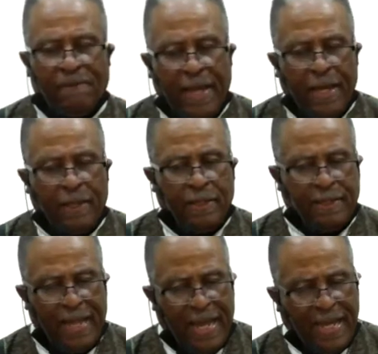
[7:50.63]
our
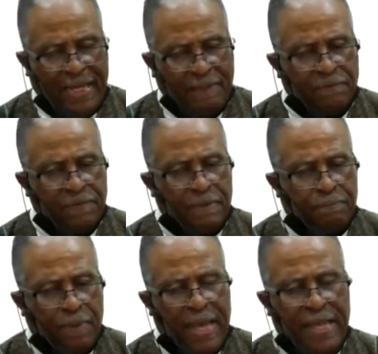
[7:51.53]
lives,
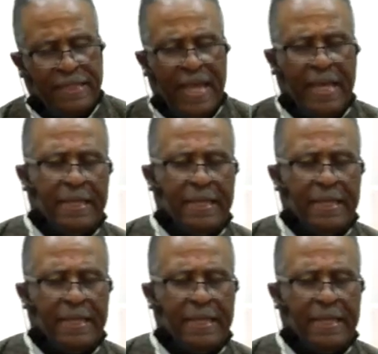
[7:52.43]
but that that